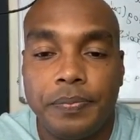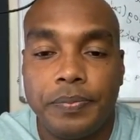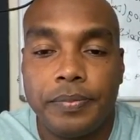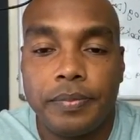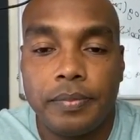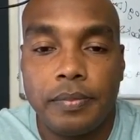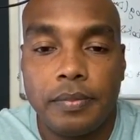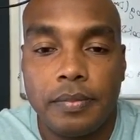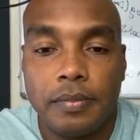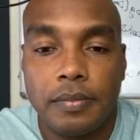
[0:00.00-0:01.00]

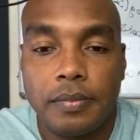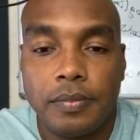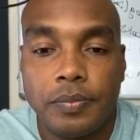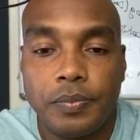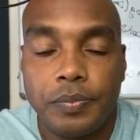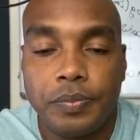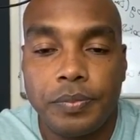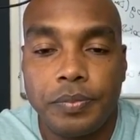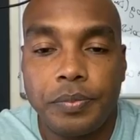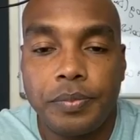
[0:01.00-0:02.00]

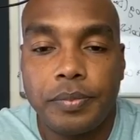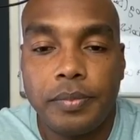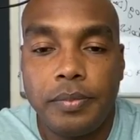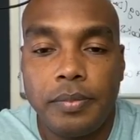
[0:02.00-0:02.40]
Nothing is said.